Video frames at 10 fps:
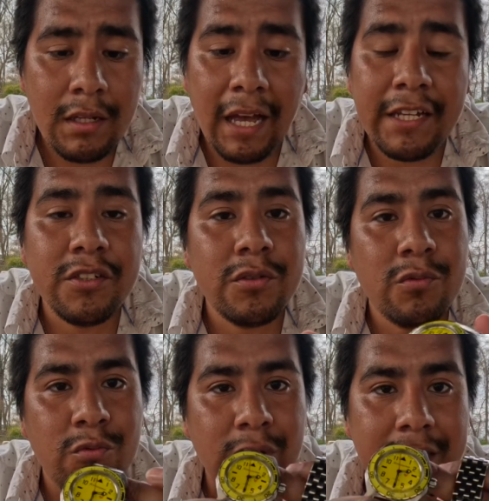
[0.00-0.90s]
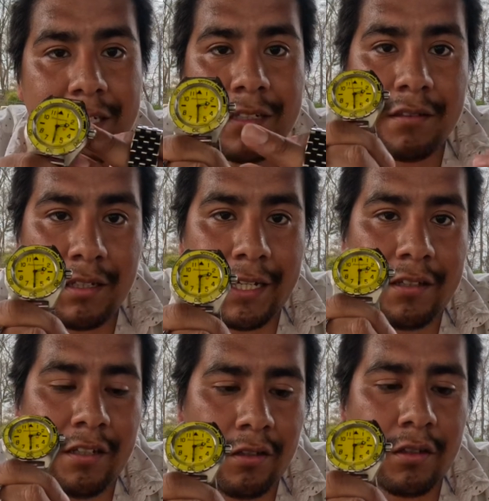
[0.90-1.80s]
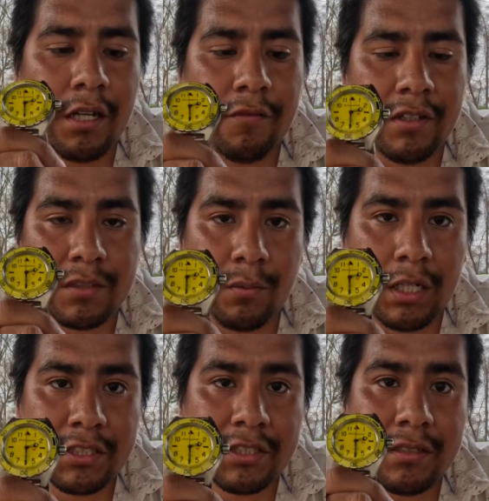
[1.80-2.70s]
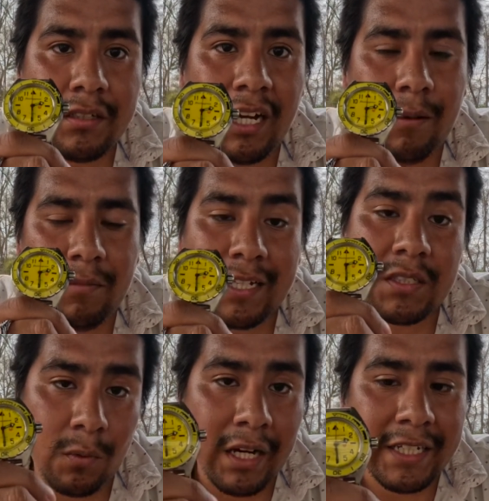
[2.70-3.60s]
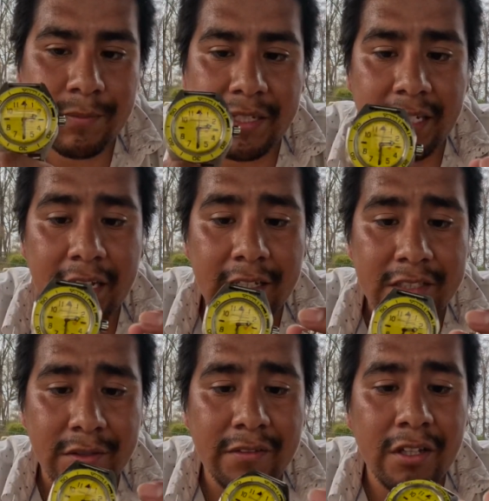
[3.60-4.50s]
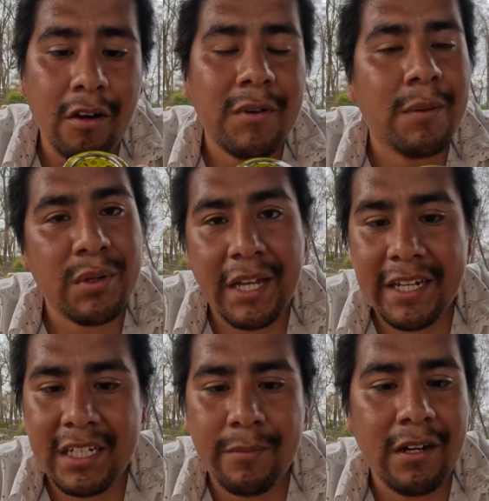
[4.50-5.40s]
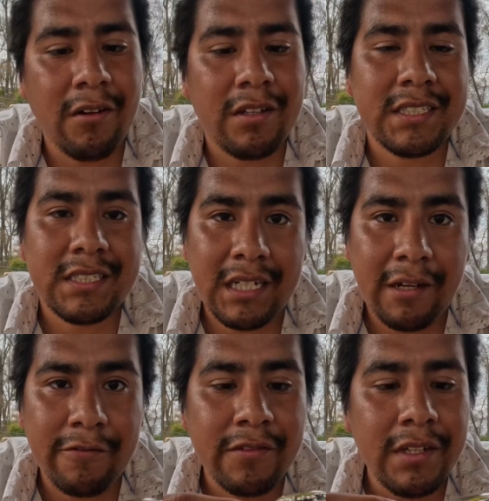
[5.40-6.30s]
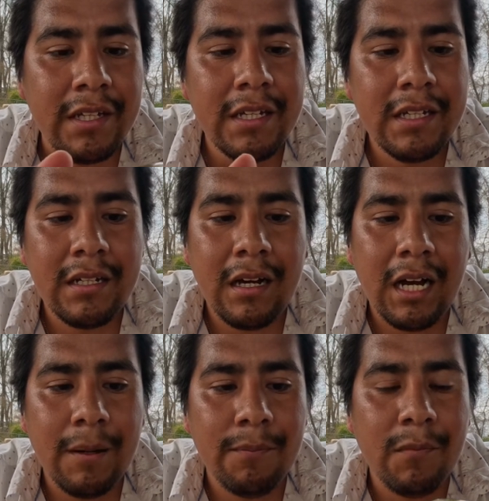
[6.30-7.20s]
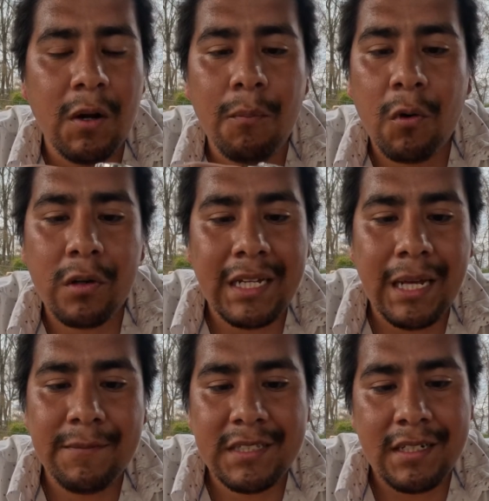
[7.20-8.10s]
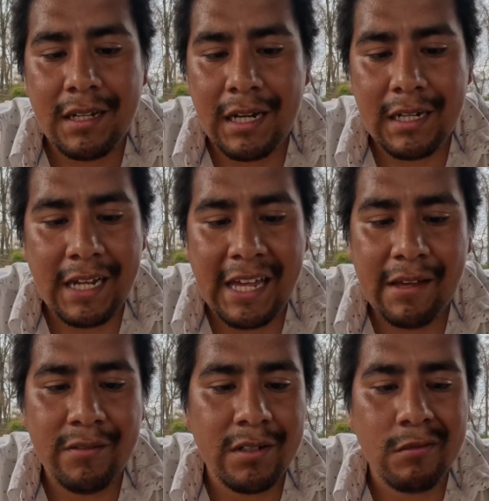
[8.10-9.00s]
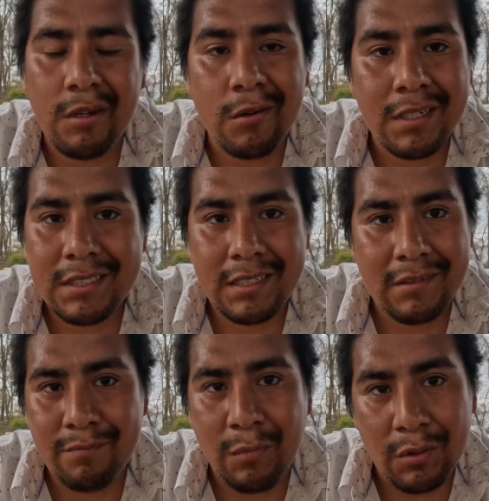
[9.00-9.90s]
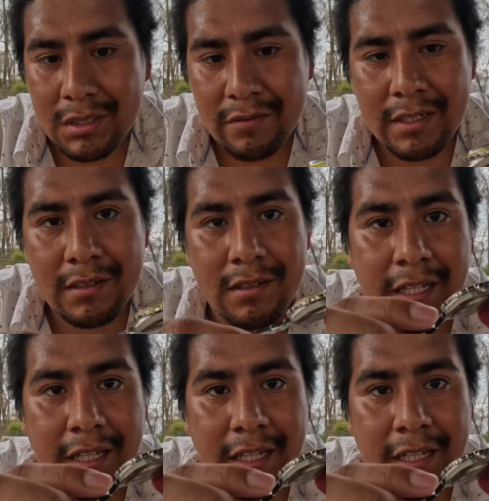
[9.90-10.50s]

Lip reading: I do really like the look of this watch. That's why it's my daily. So even though I'm complaining about all this stuff, more times than not, I haven't noticed most of it.